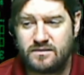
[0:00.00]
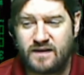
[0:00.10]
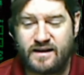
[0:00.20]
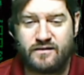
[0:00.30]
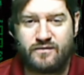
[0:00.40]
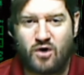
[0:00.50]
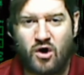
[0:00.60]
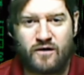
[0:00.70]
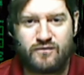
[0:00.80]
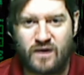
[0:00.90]
kind of
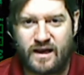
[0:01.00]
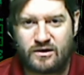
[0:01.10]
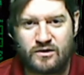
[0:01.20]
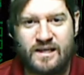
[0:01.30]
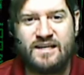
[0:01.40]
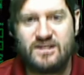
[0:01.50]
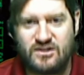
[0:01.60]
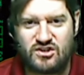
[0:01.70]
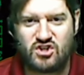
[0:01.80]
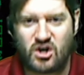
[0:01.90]
offline or into
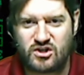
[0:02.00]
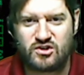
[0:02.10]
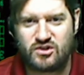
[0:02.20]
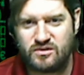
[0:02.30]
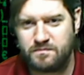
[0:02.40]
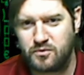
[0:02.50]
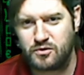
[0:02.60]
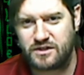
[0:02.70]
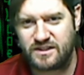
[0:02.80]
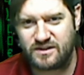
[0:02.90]
the darker
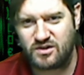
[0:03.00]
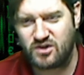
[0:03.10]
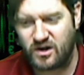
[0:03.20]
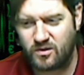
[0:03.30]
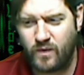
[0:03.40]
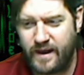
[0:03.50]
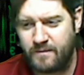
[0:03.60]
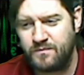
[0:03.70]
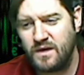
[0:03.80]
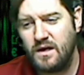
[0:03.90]
portions of the dark web.